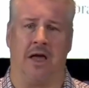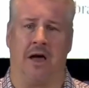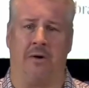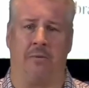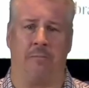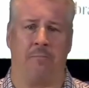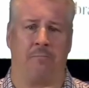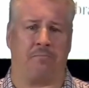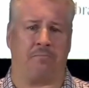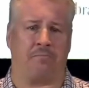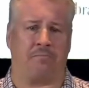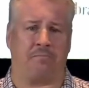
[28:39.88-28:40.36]

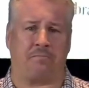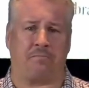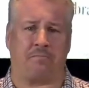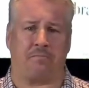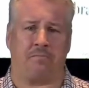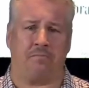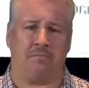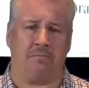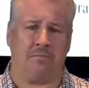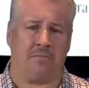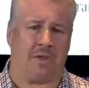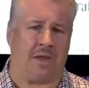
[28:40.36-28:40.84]
Now,
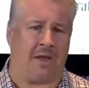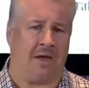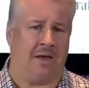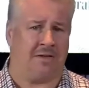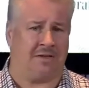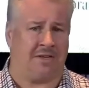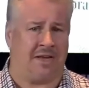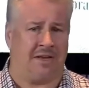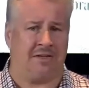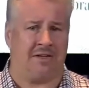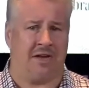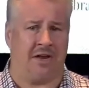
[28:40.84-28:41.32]

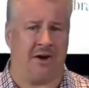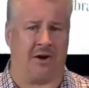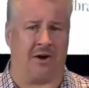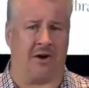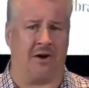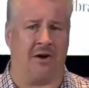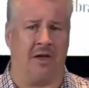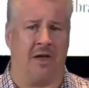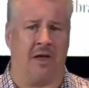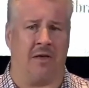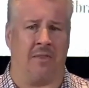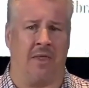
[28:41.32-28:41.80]
it says
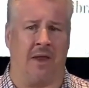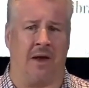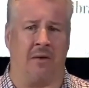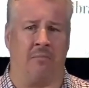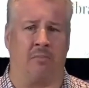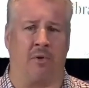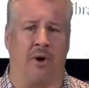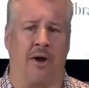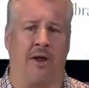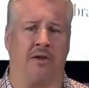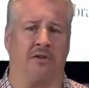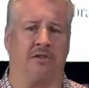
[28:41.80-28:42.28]
here that
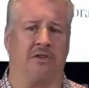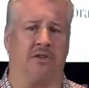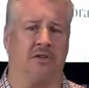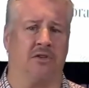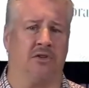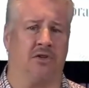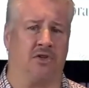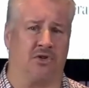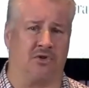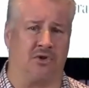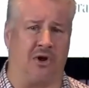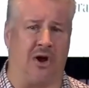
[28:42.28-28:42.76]
it
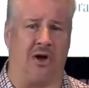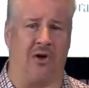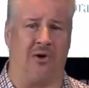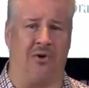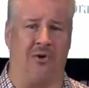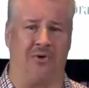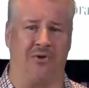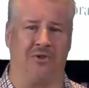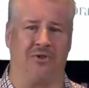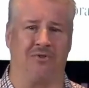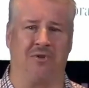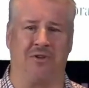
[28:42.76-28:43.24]
breaks
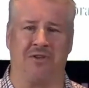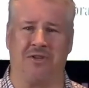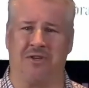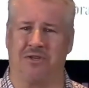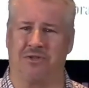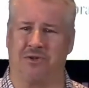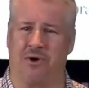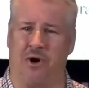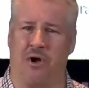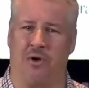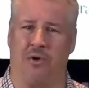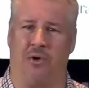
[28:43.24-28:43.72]
strongholds. What's
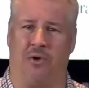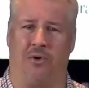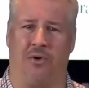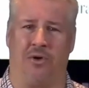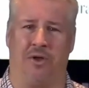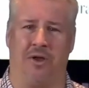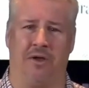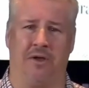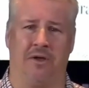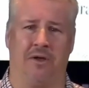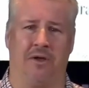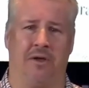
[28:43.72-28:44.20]
a
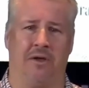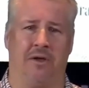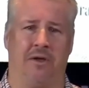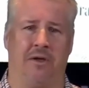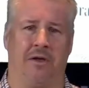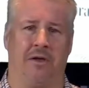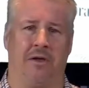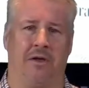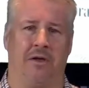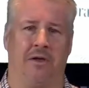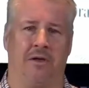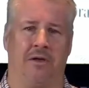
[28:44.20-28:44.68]
stronghold?
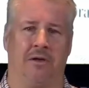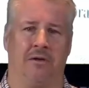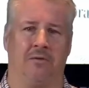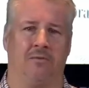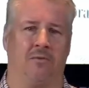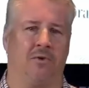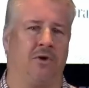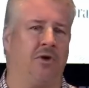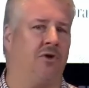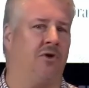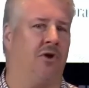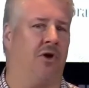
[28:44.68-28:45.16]

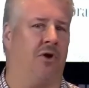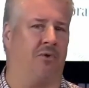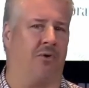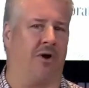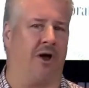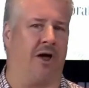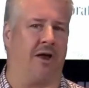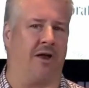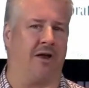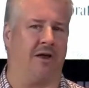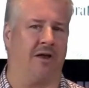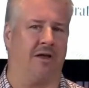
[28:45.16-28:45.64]
Well, you know,
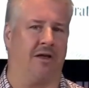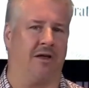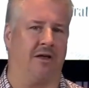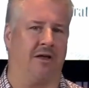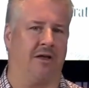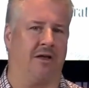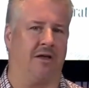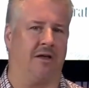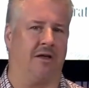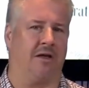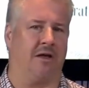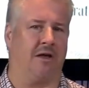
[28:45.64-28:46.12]
right?
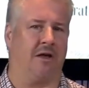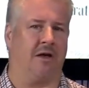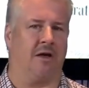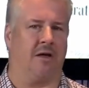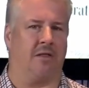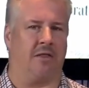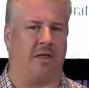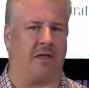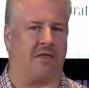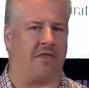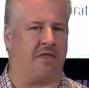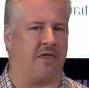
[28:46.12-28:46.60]

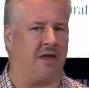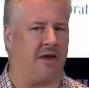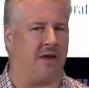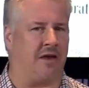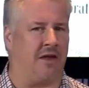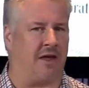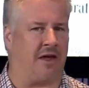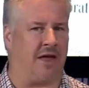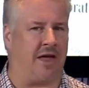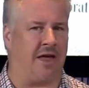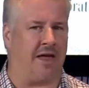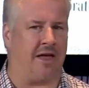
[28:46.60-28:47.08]
That
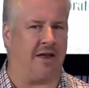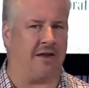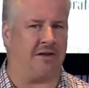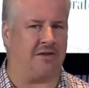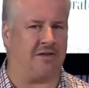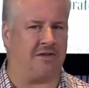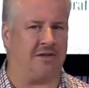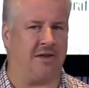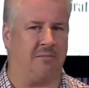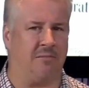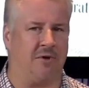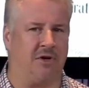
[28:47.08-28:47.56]
thing you
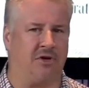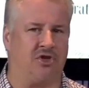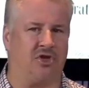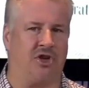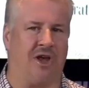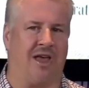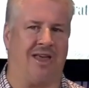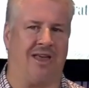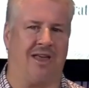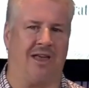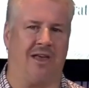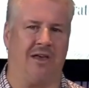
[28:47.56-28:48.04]
can't seem to
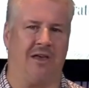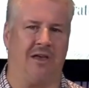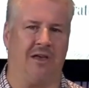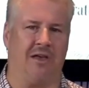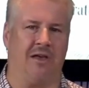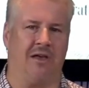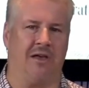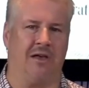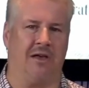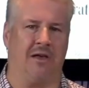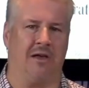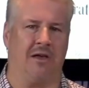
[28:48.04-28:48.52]
shake,
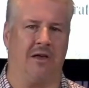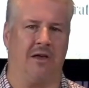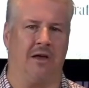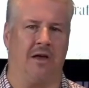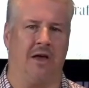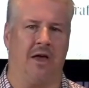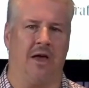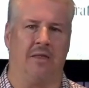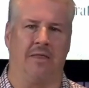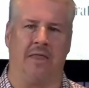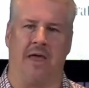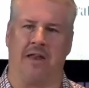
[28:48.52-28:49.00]

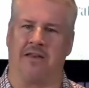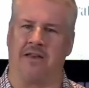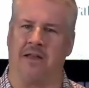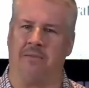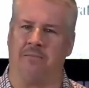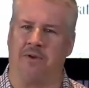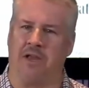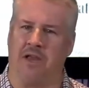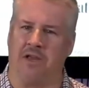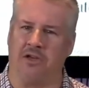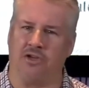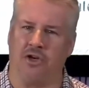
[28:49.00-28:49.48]
that
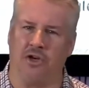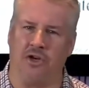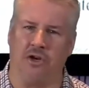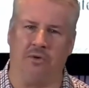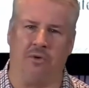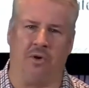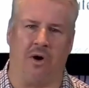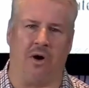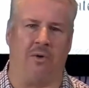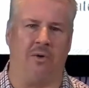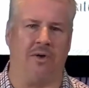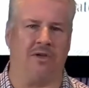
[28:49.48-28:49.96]
temptation
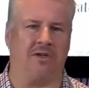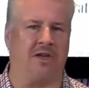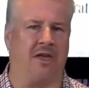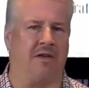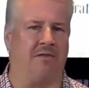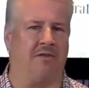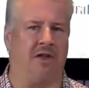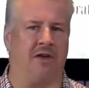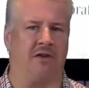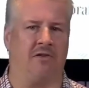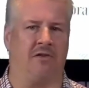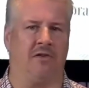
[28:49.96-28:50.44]
you always
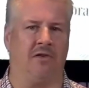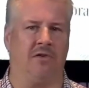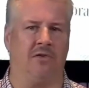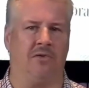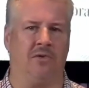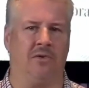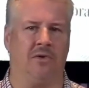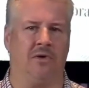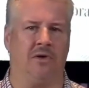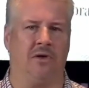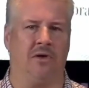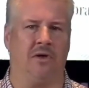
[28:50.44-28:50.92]
give
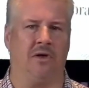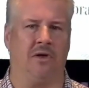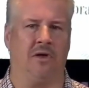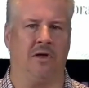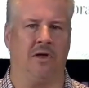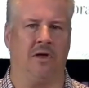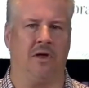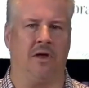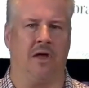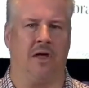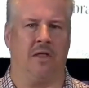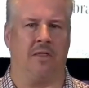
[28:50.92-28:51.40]
into,
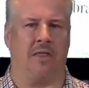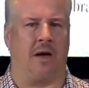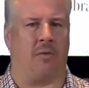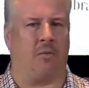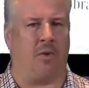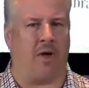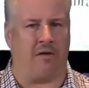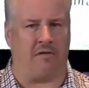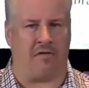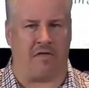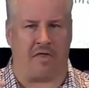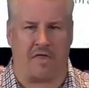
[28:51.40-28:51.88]

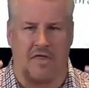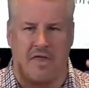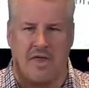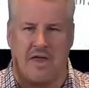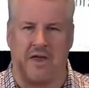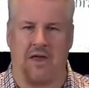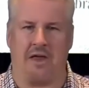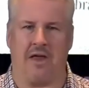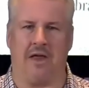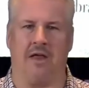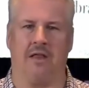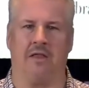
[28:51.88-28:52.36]
that way of
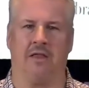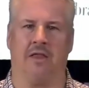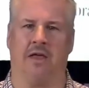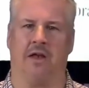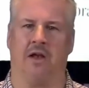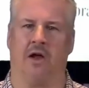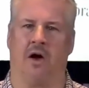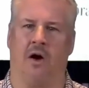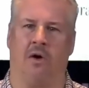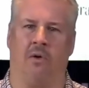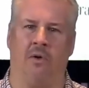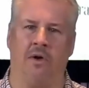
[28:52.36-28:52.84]
thinking
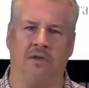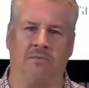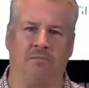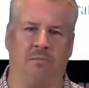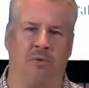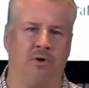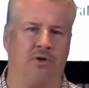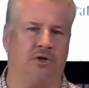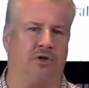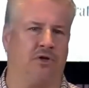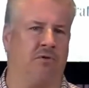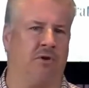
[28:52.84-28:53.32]
that always
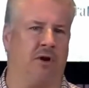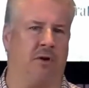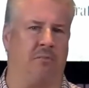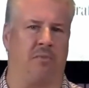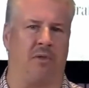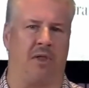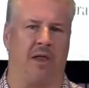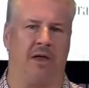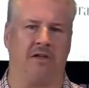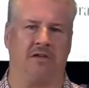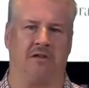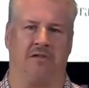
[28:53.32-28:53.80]
puts you in a
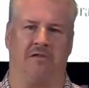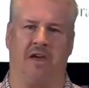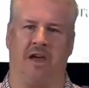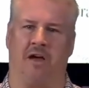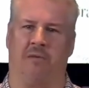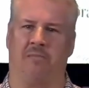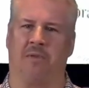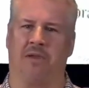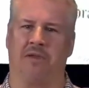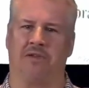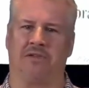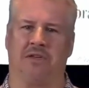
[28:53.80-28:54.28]
place of
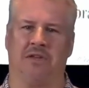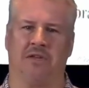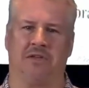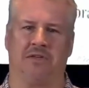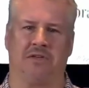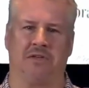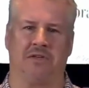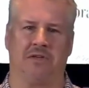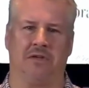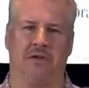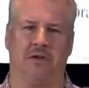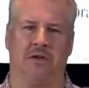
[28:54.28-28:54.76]

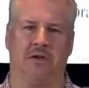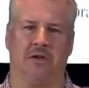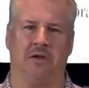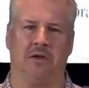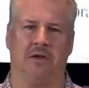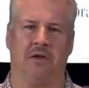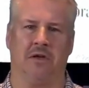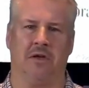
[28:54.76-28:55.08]
helplessness,